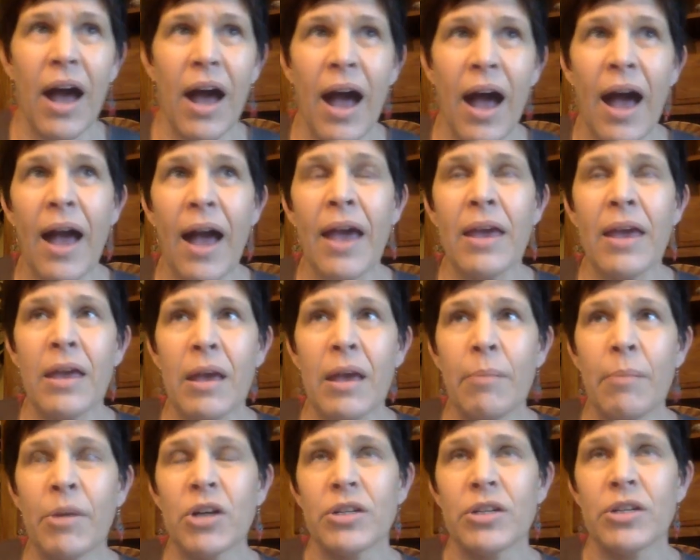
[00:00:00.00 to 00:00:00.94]
I
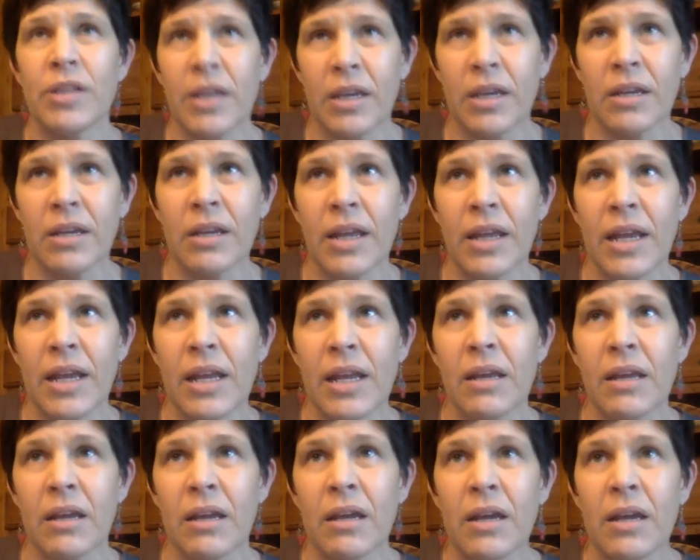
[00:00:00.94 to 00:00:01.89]
am
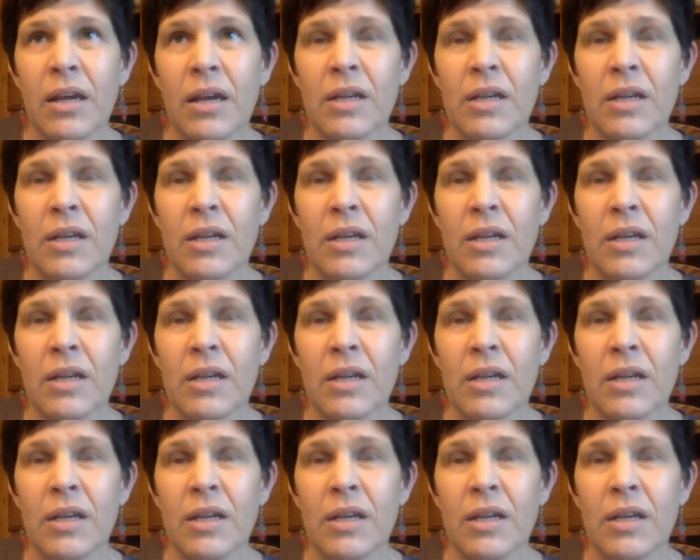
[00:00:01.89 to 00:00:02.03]
articulating